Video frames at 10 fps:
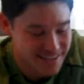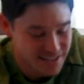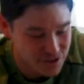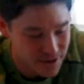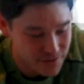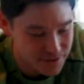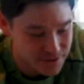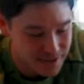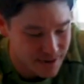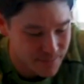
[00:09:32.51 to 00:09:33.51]
Did you have a
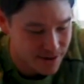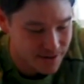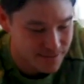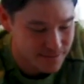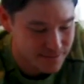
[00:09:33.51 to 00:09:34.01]
good time there?